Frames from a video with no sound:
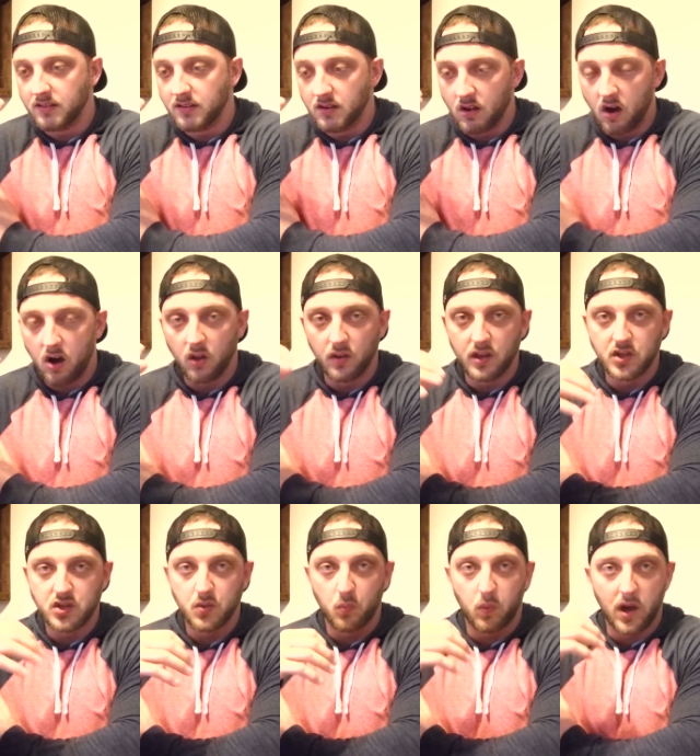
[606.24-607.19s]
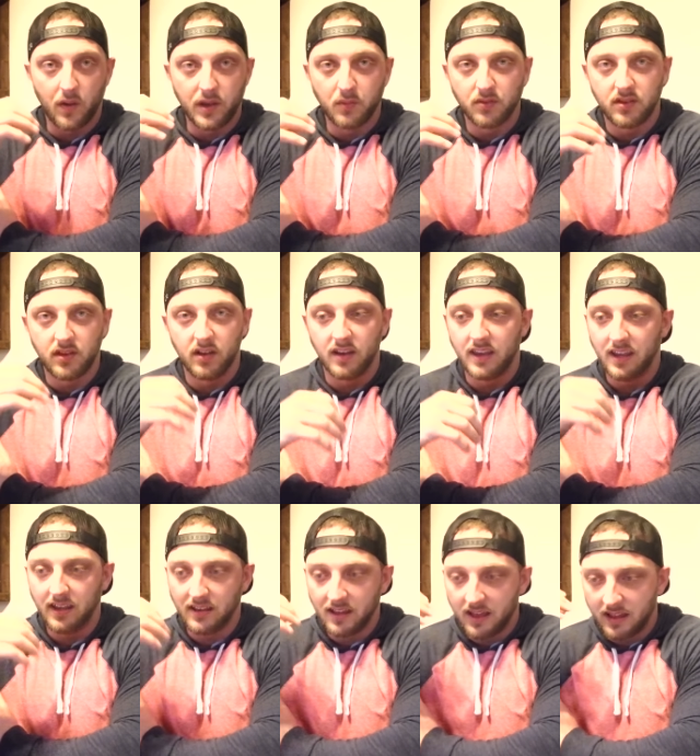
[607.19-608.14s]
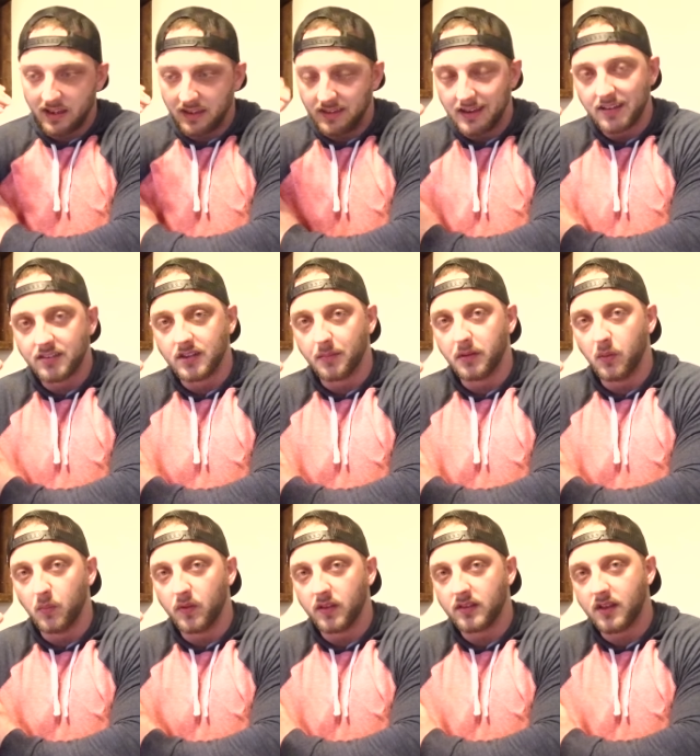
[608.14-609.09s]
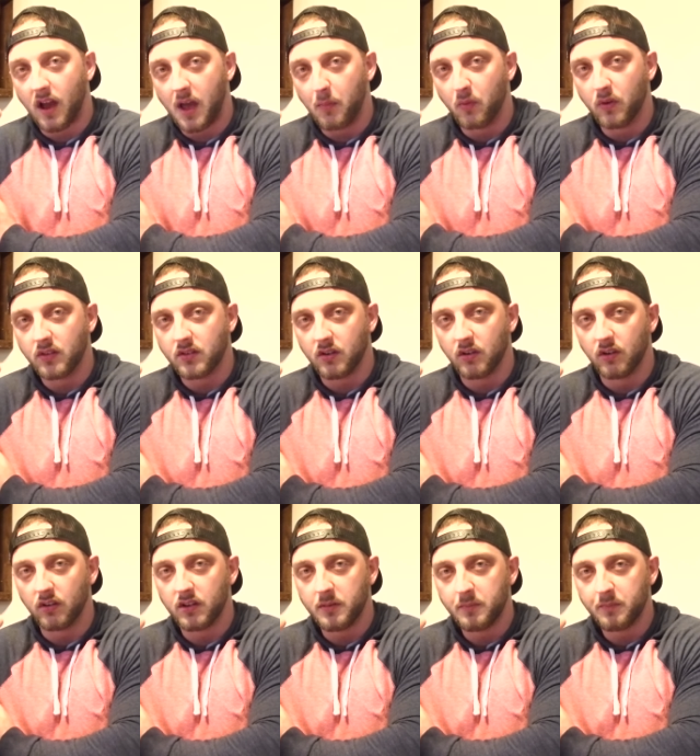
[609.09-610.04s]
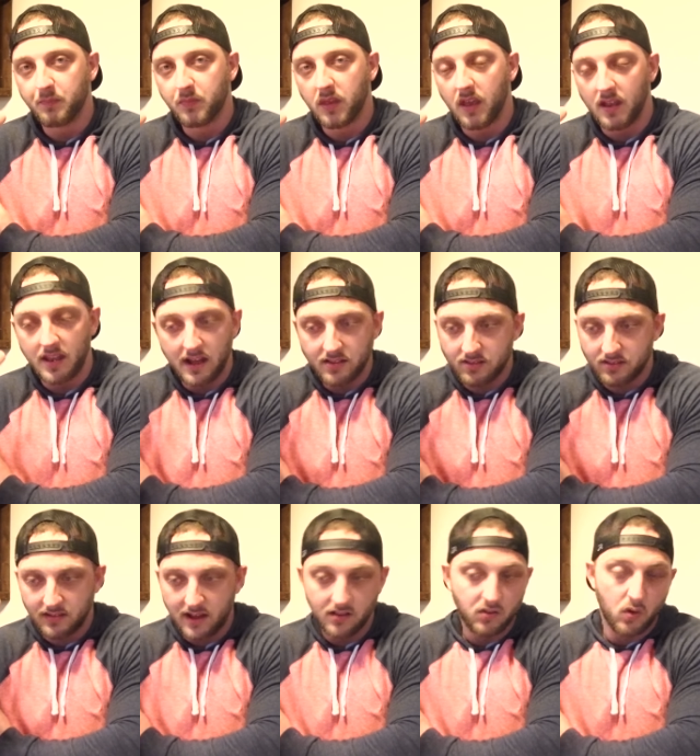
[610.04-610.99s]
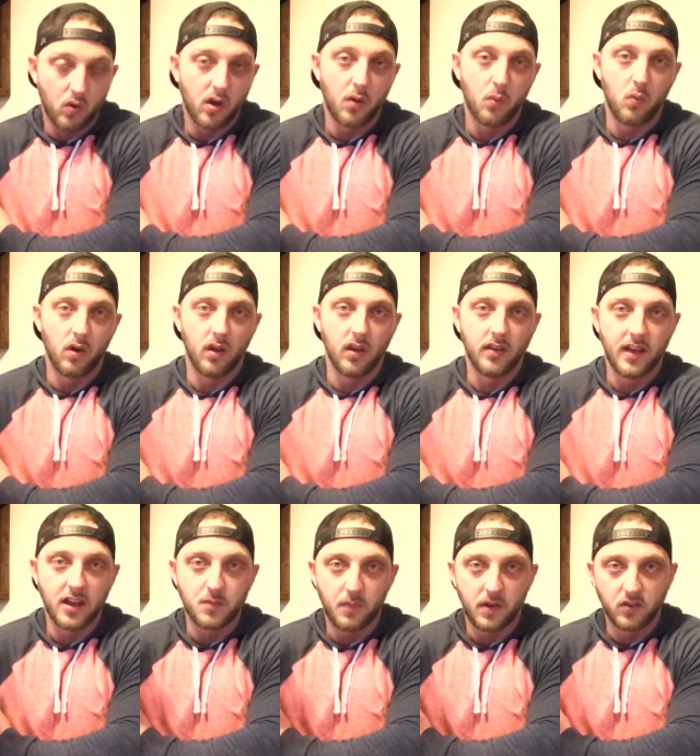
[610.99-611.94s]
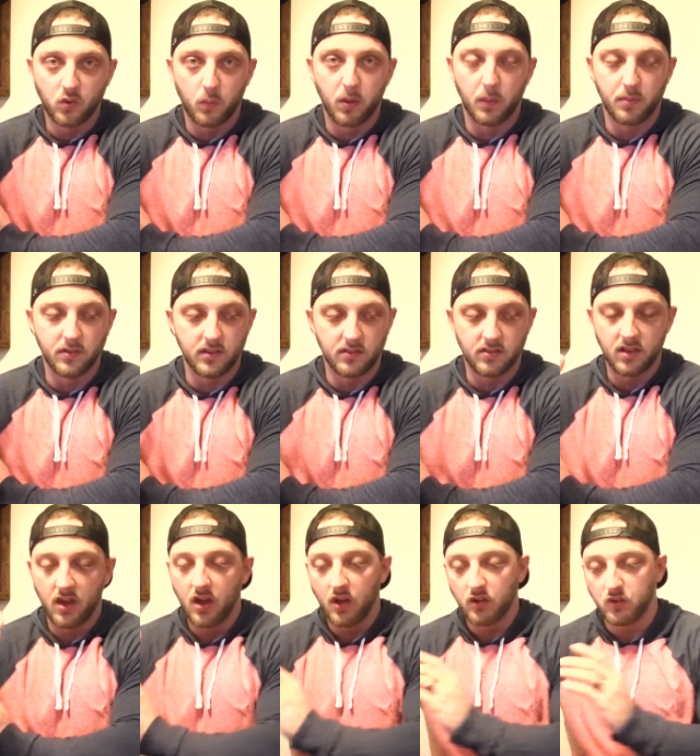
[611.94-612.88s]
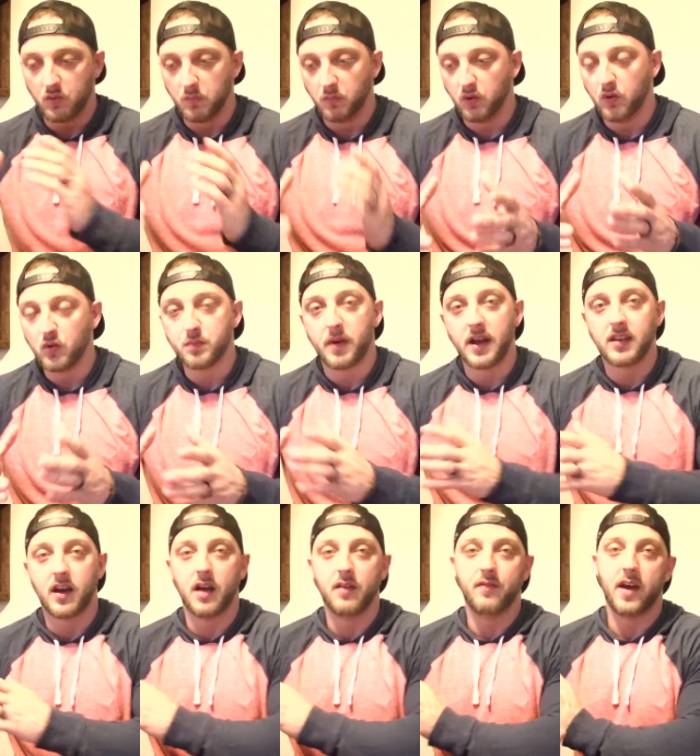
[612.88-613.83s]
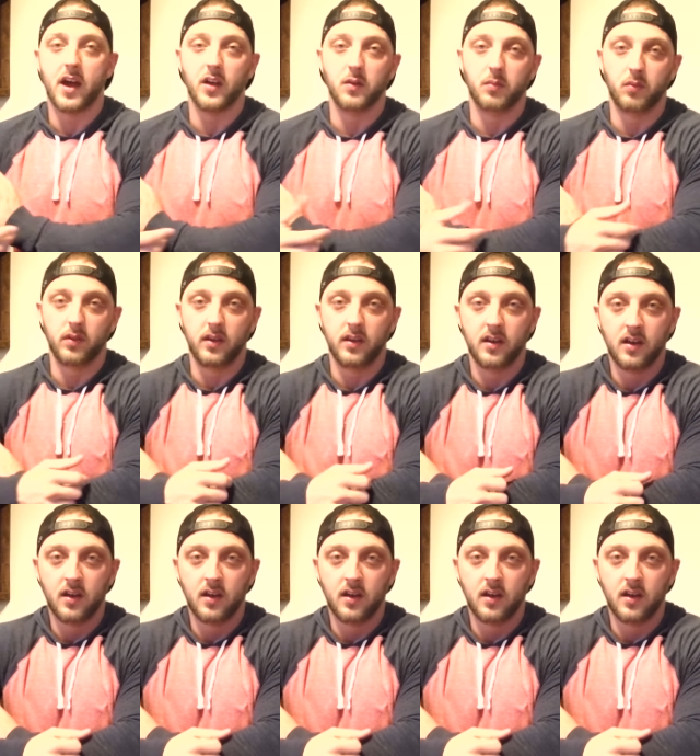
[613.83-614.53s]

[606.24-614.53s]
knowledge while he was here. He did something with his time on this earth. And that's all I want. That's my sole purpose, is to use my time valuably.